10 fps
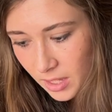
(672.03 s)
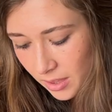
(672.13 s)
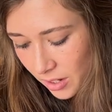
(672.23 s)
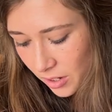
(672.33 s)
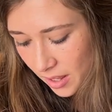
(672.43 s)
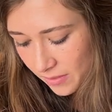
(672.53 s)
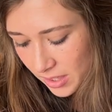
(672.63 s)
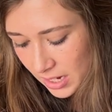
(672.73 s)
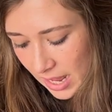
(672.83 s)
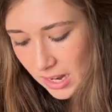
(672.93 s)
I don't have
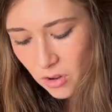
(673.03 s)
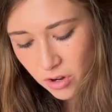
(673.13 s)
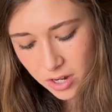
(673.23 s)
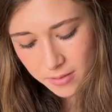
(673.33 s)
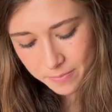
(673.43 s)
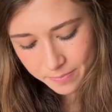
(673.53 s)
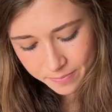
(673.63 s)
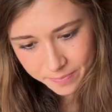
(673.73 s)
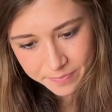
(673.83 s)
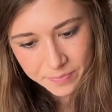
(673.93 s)
the date on it.
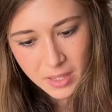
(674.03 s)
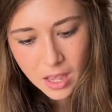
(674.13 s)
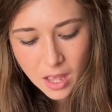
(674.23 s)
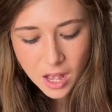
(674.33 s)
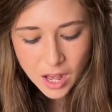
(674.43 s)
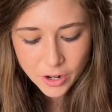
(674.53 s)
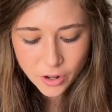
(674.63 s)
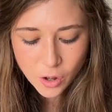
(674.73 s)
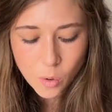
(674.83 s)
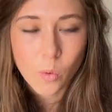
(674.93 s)
I don't
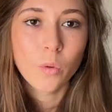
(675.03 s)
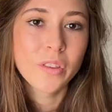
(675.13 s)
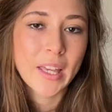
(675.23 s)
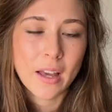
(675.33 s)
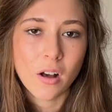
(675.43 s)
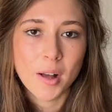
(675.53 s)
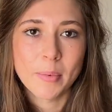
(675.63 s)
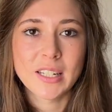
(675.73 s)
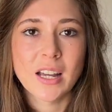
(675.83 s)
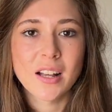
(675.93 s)
know how old they are,
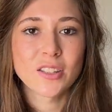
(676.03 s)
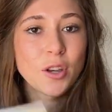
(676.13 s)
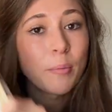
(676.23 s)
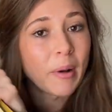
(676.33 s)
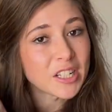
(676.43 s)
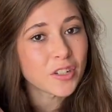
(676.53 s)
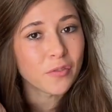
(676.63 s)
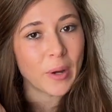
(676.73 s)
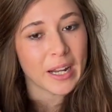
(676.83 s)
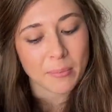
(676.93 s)
but yeah, so a bunch
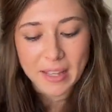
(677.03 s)
of wedding